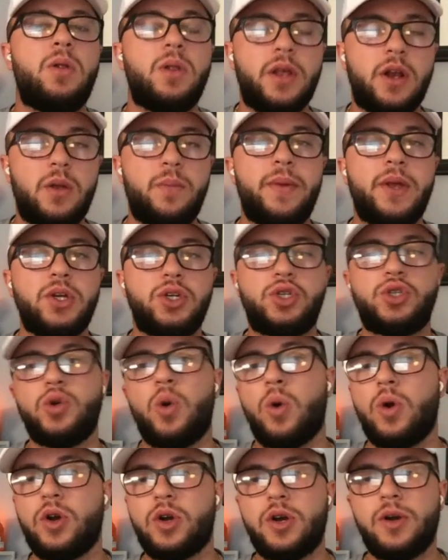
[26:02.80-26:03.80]
you know, a little bit
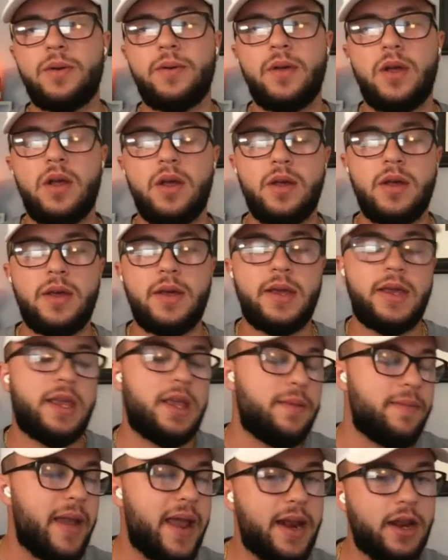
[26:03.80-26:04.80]
shorter.
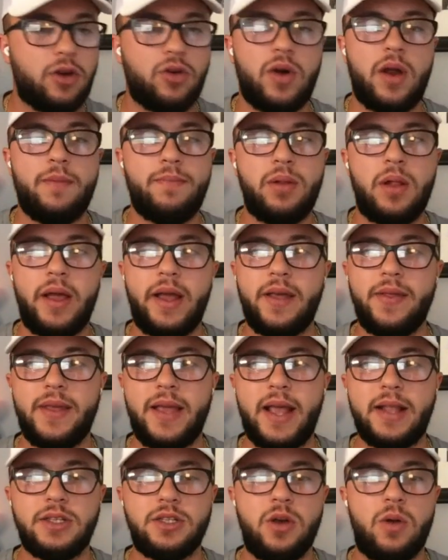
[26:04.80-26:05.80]
He made a great play in
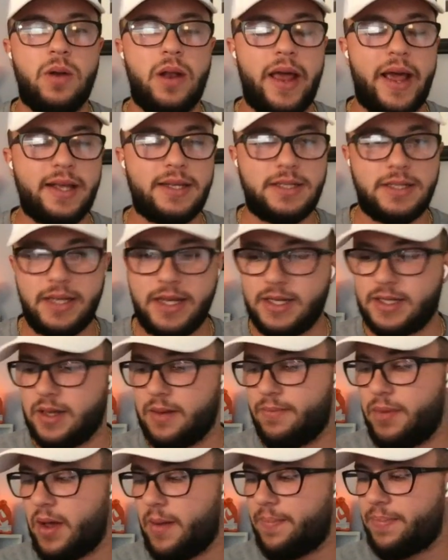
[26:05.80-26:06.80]
the end zone last
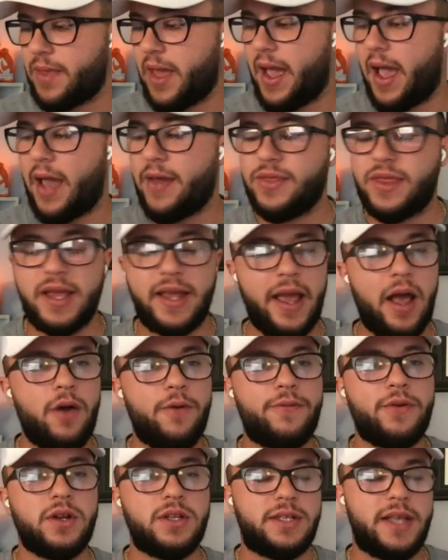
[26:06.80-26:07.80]
season, but I, think
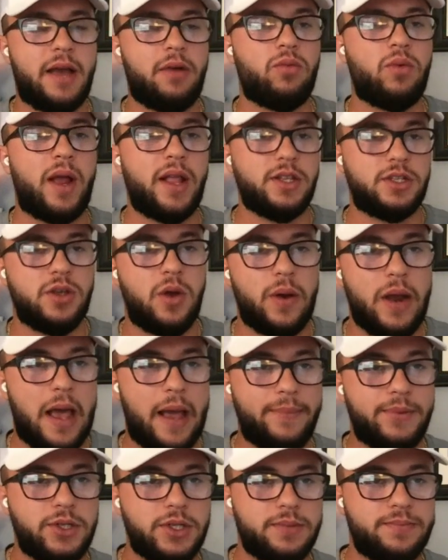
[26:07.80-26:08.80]
Alford's that red zone
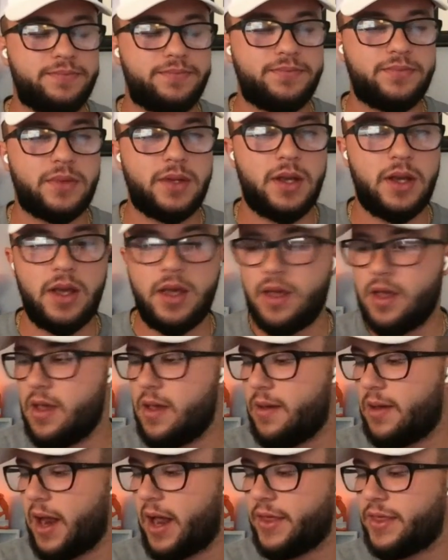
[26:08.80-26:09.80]
option.
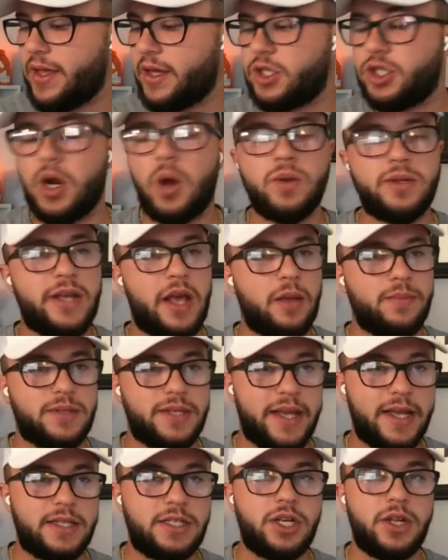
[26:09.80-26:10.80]
I think Jones
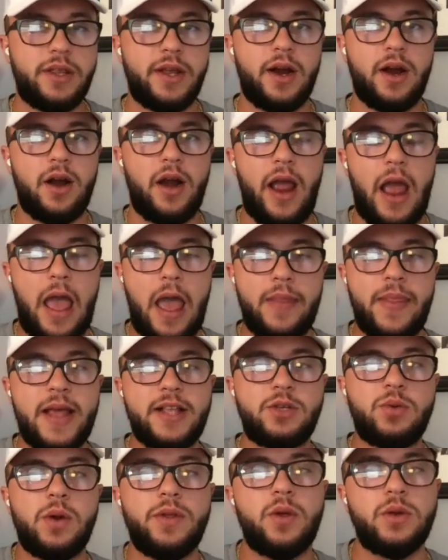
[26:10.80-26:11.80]
helps get you there, and
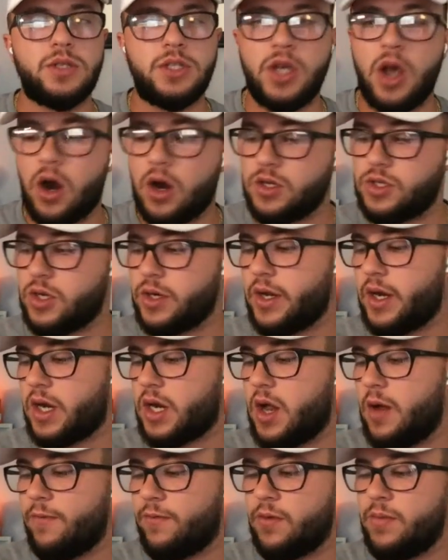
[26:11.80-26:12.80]
that's where those yards are going
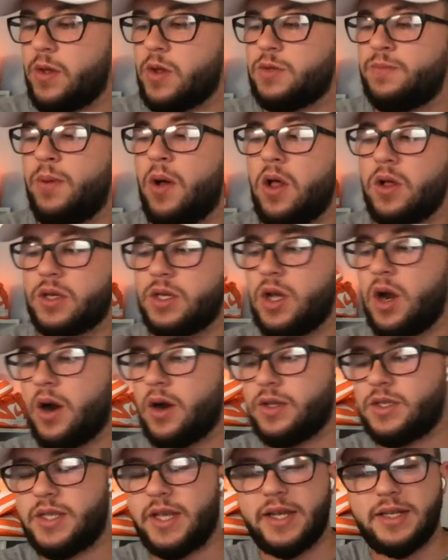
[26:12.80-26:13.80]
to come from, those bulk
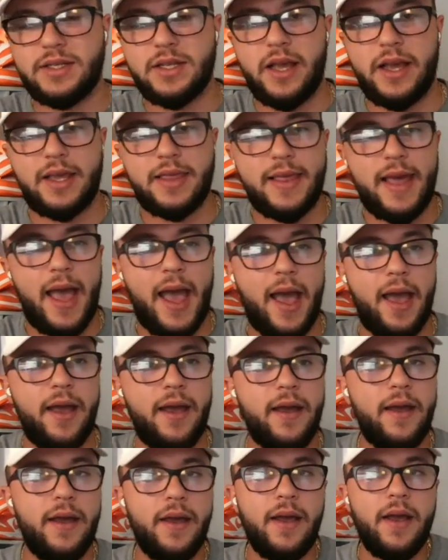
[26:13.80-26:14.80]
yards, things like that.